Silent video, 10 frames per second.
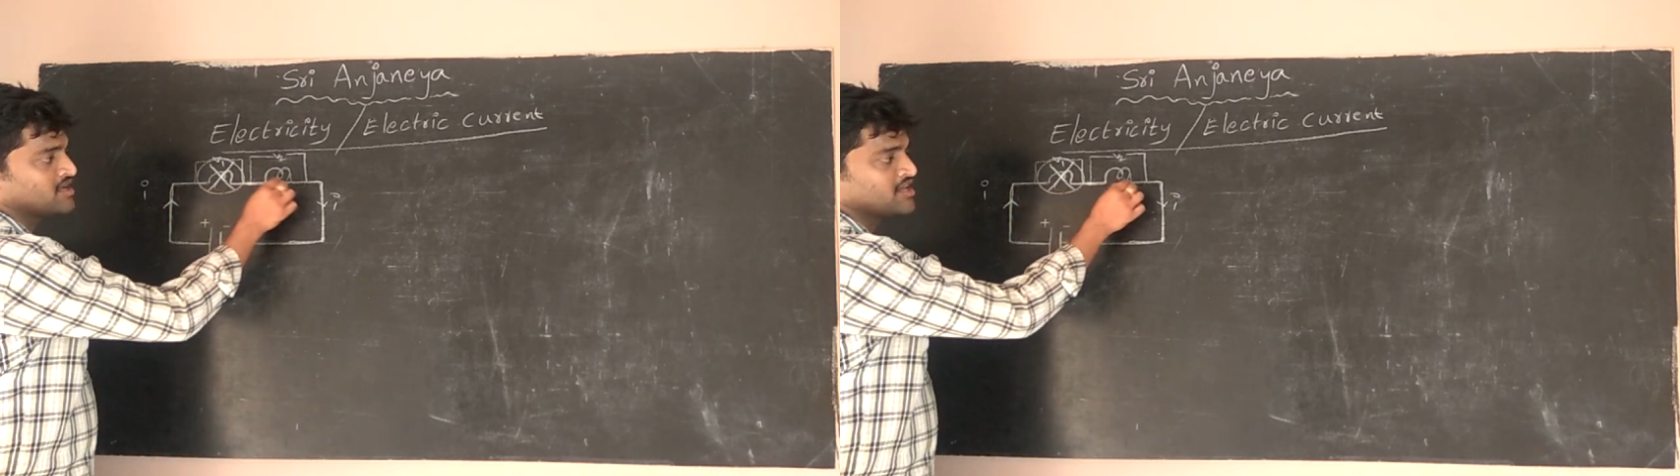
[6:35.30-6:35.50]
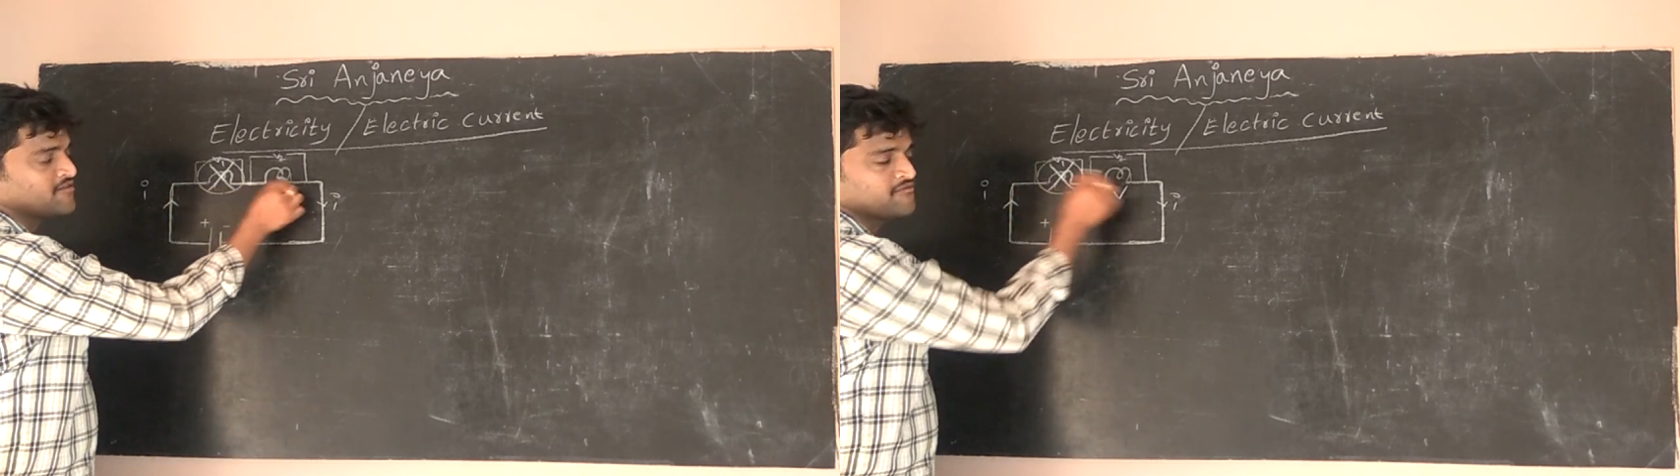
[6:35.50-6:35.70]

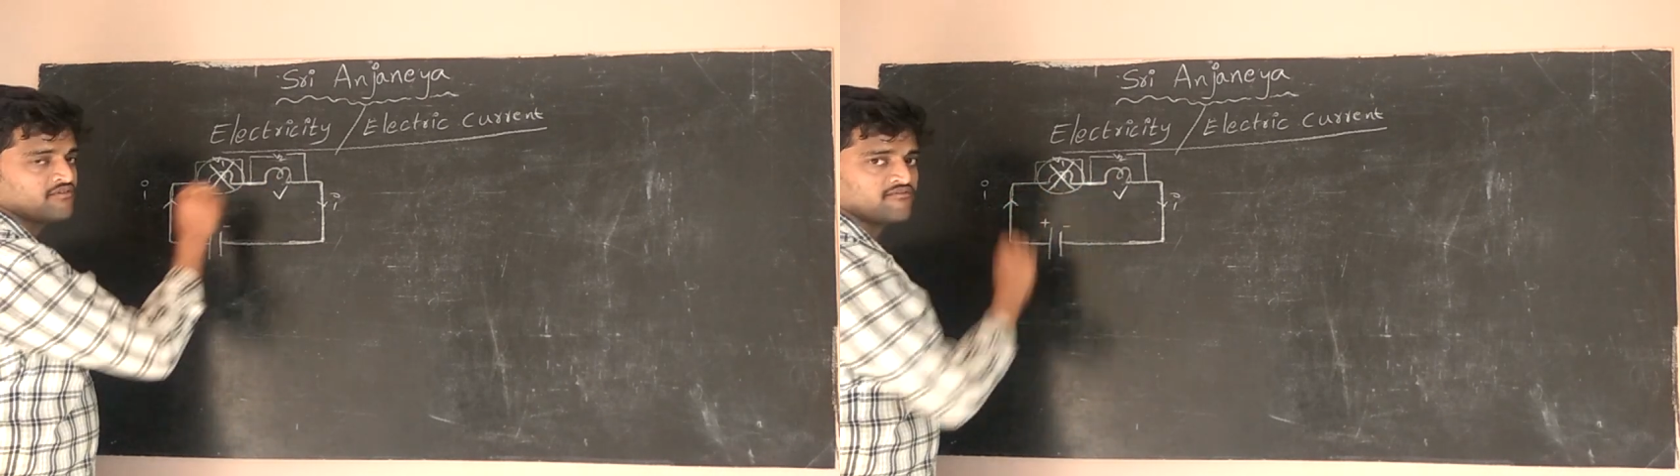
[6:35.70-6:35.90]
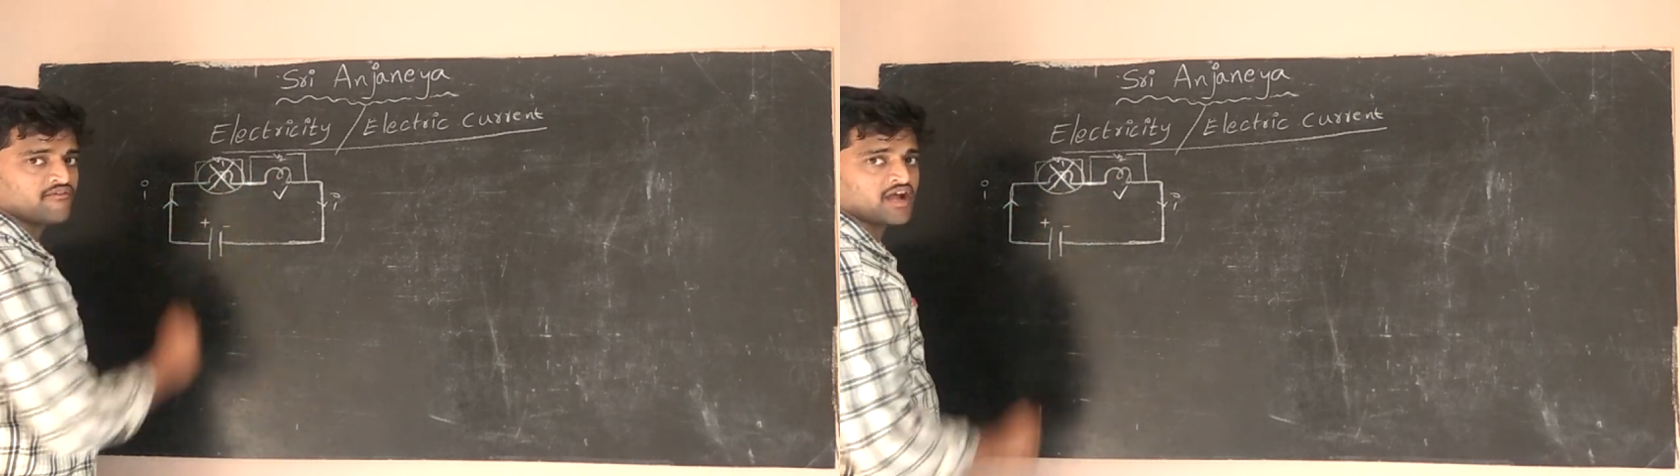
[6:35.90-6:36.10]

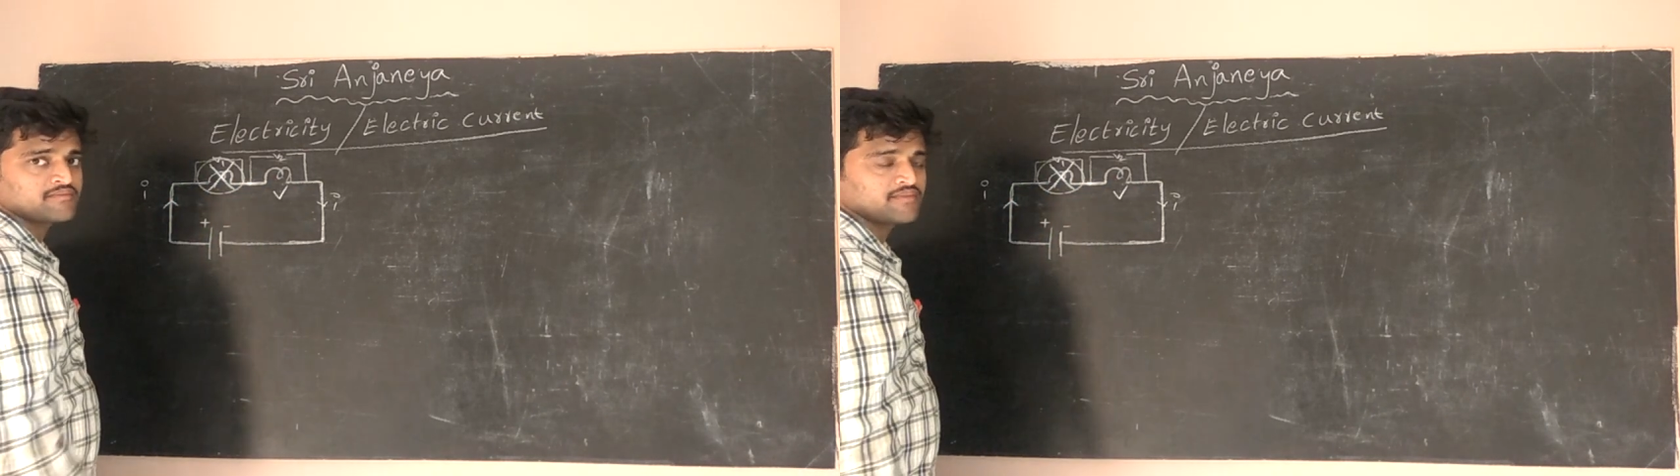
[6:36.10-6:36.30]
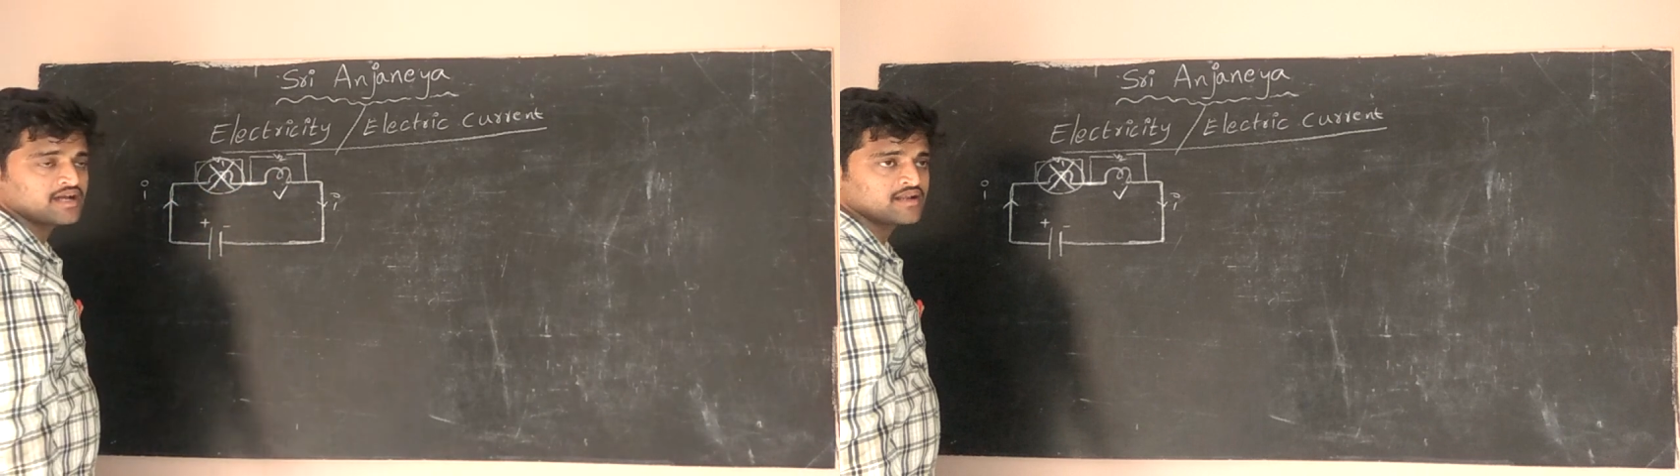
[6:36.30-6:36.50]
if
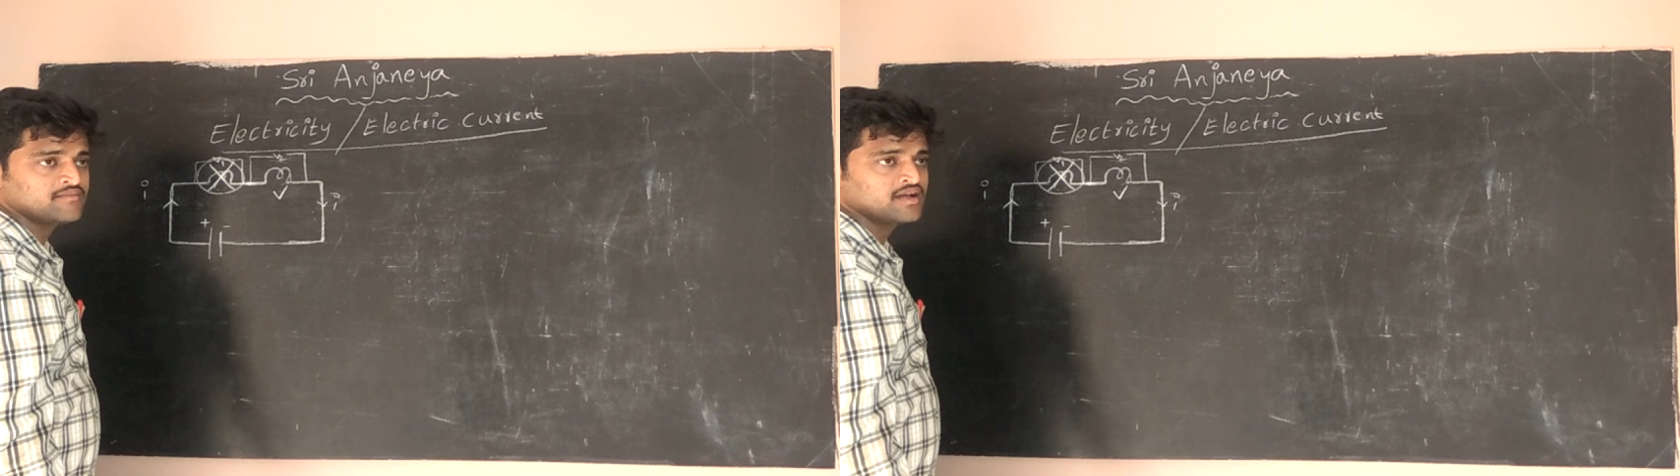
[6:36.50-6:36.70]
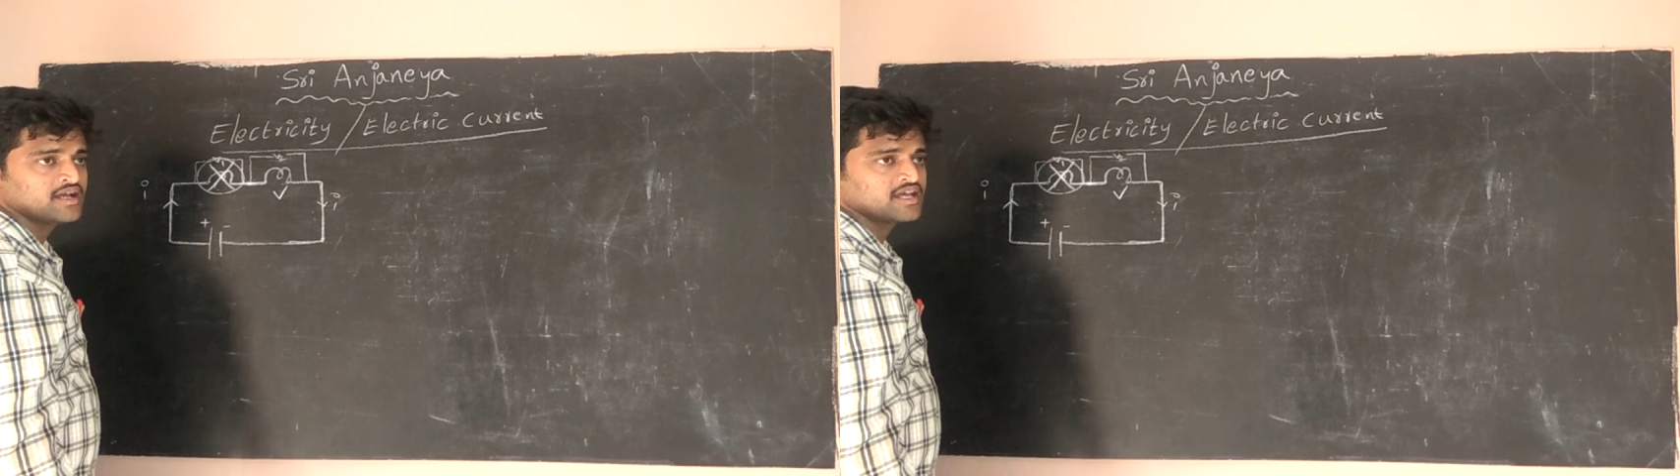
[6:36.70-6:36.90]
one
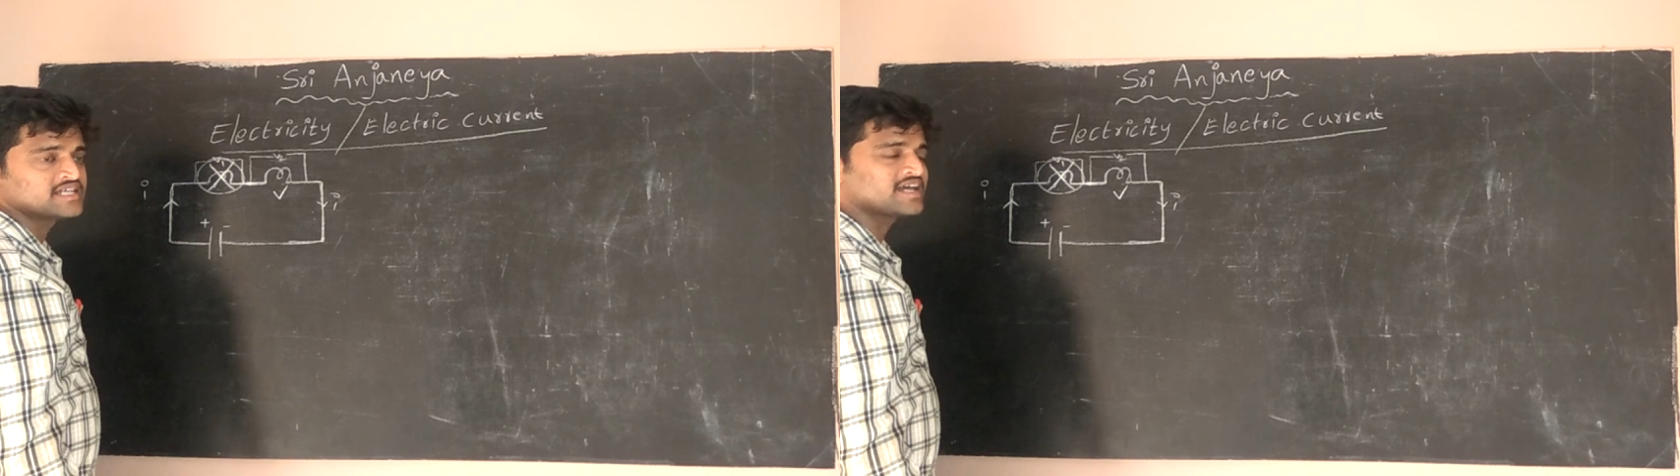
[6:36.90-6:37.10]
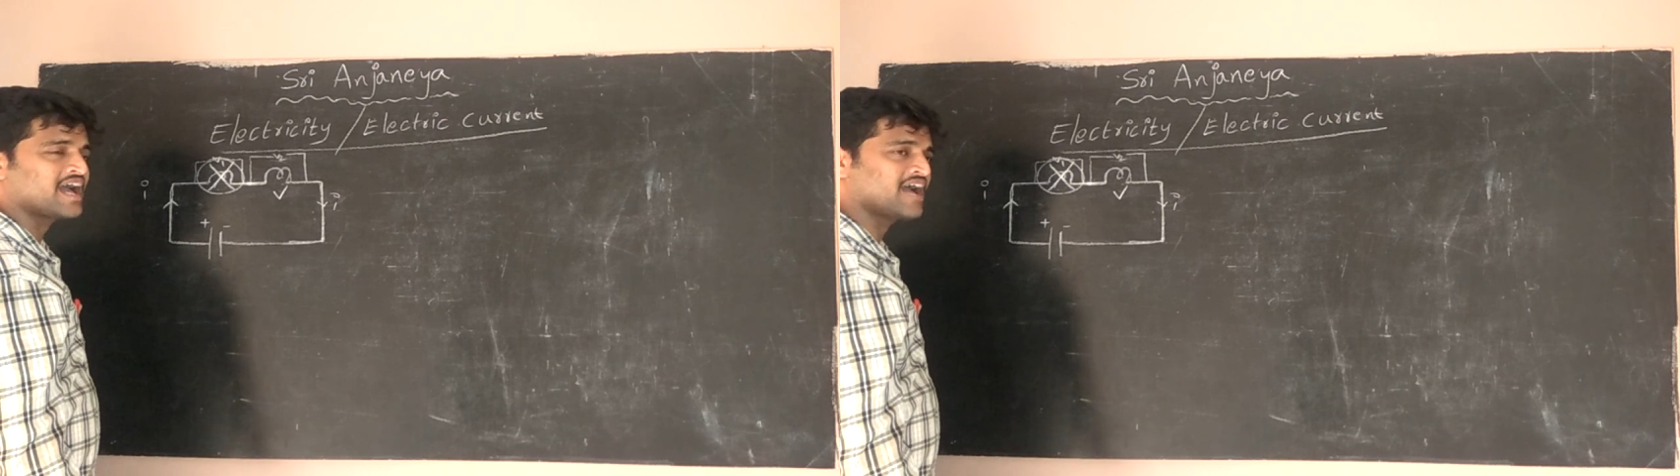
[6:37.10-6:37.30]
bulb
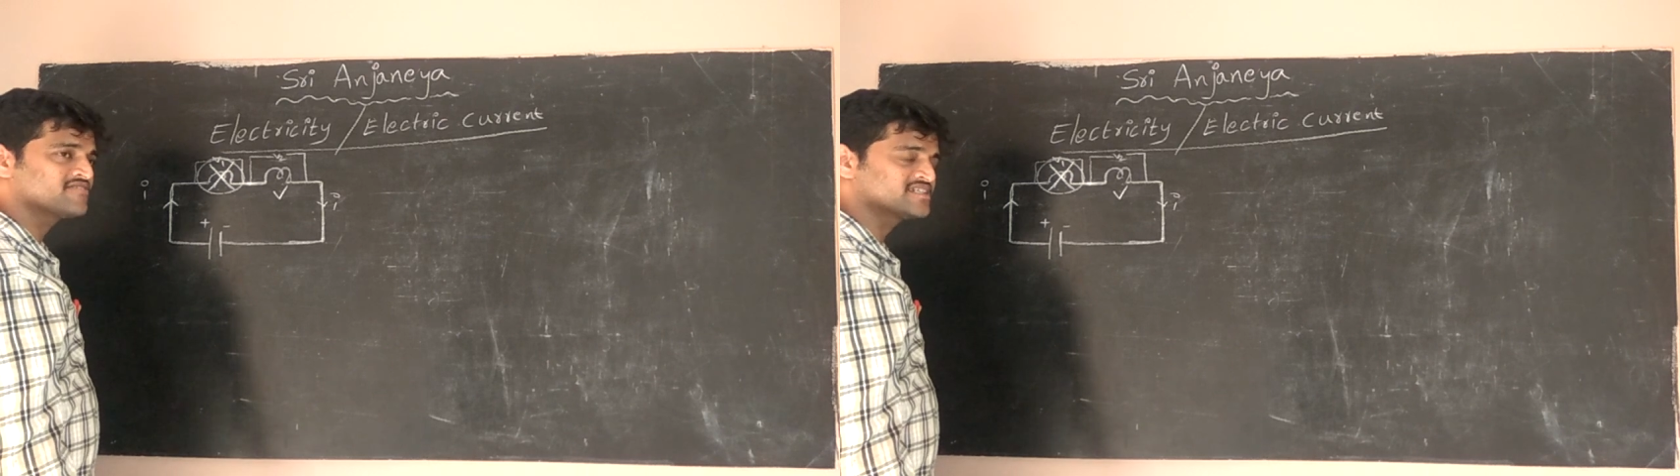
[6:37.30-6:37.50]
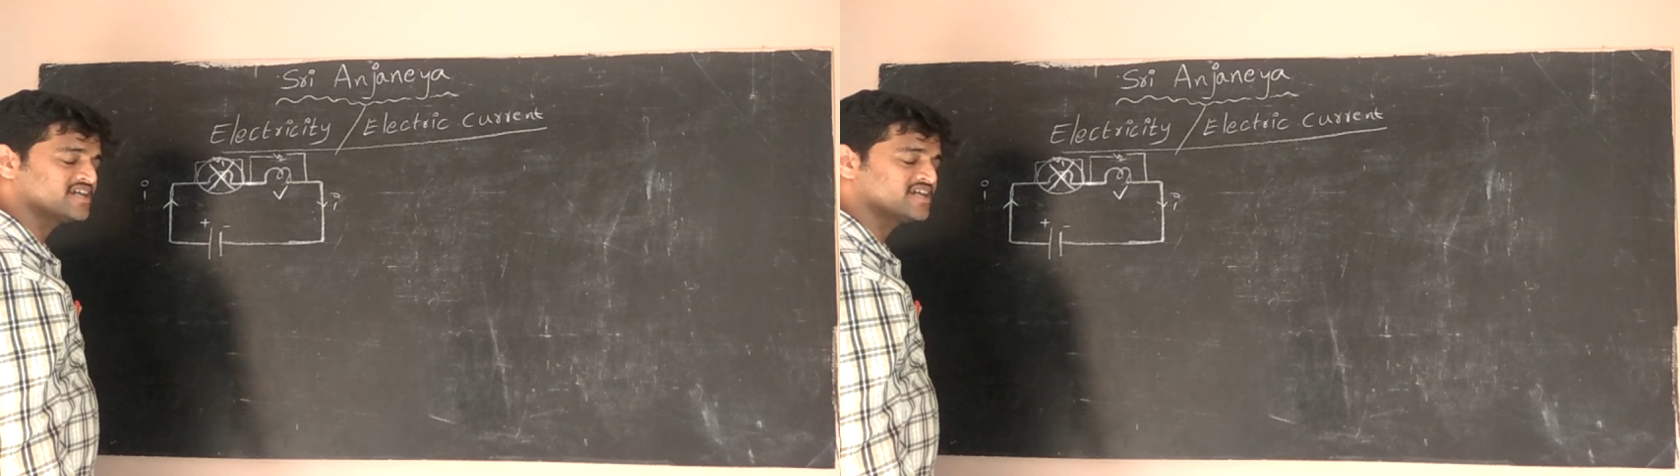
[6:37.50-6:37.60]
is having